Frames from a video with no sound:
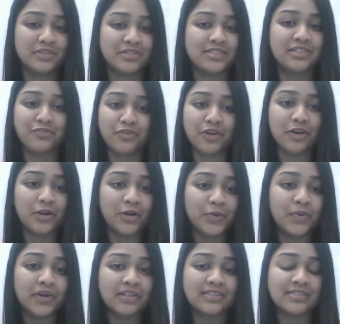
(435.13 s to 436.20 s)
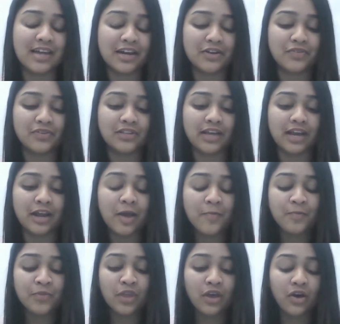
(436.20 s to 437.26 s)
it's difficult to get started with that.
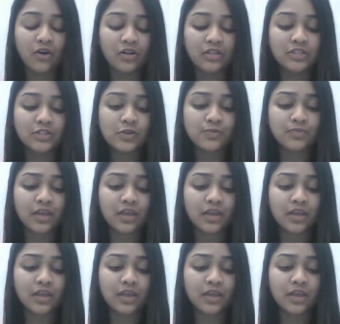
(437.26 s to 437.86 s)
Also